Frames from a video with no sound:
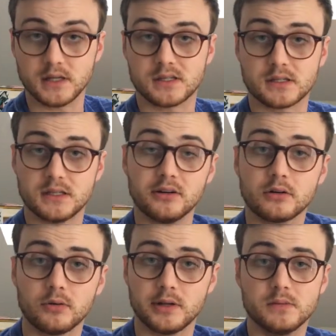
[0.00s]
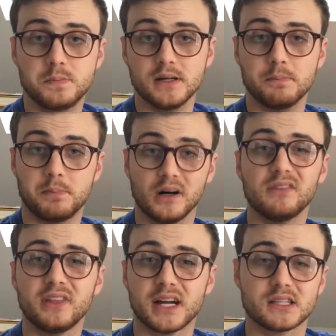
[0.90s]
is still going to be
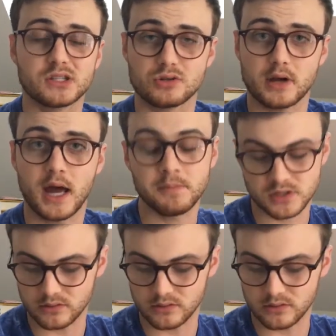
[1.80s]
above that strap.